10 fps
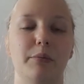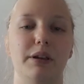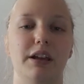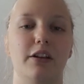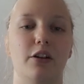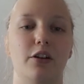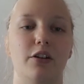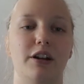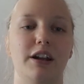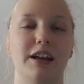me and
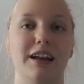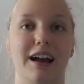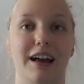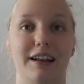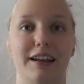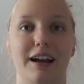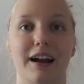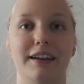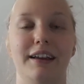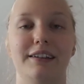her, and
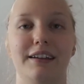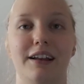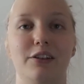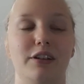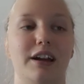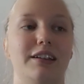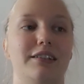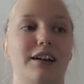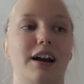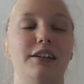I can tell you
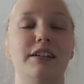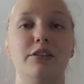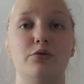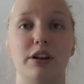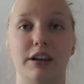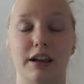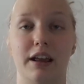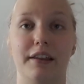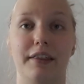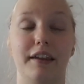guys, I didn't drink
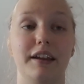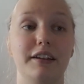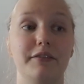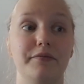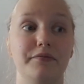anything